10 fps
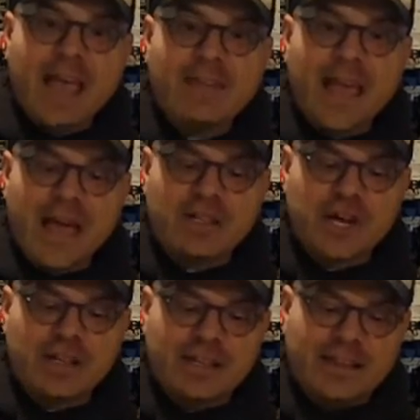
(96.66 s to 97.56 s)
And the
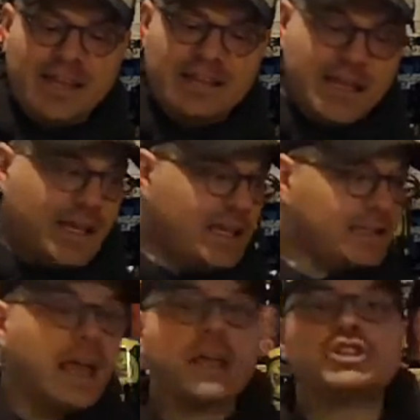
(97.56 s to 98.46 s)
adjunct in this
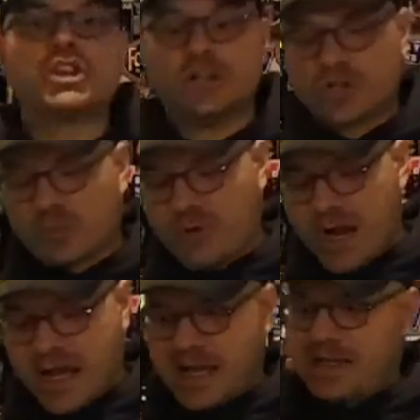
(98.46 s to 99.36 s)
is
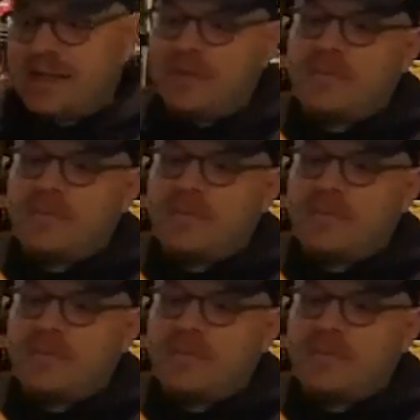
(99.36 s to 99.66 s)
gingerbread.